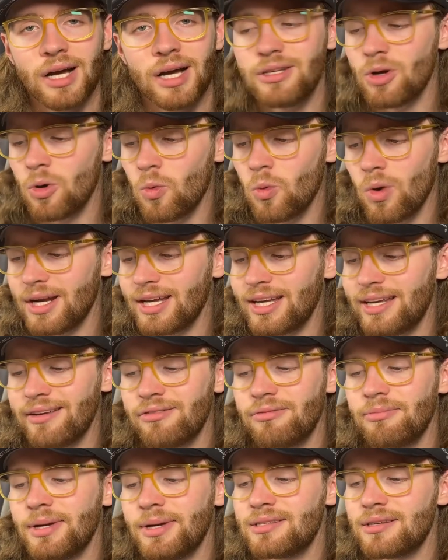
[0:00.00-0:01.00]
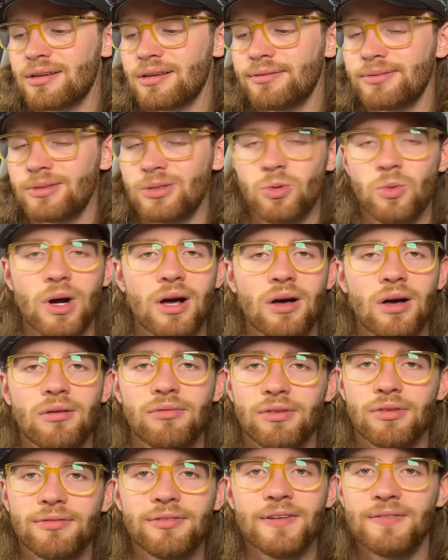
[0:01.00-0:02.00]
I don't want to give myself
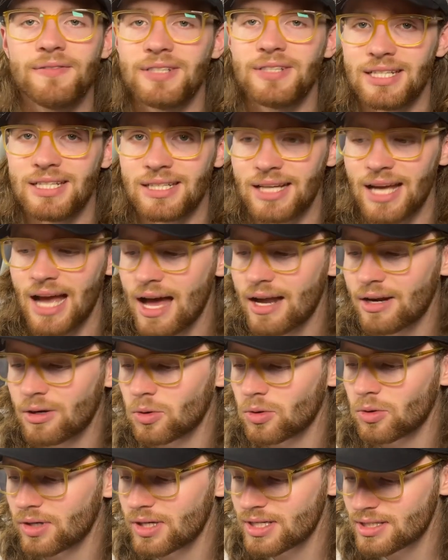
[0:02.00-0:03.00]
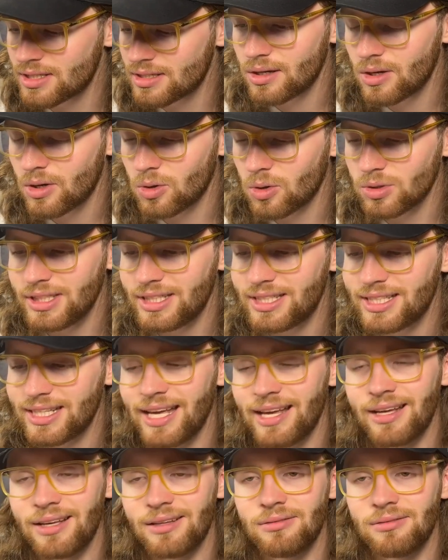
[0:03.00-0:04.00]
12 or 15 categories only to get